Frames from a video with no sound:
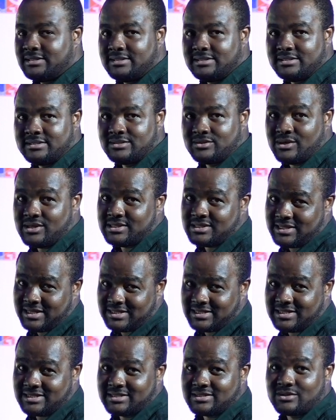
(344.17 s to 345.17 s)
So a
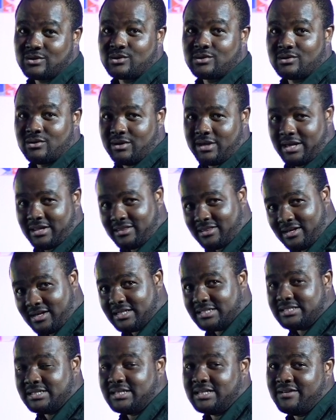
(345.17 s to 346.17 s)
6 is a
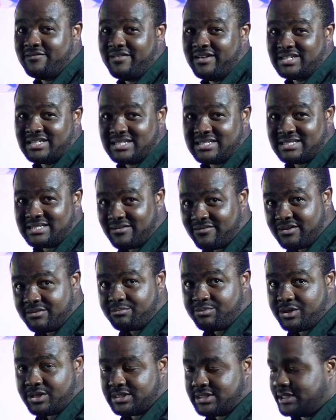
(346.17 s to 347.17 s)
13 if there's a 7
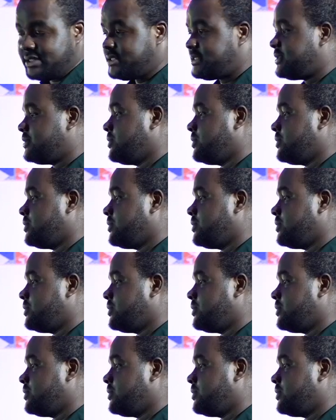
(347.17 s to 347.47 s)
present.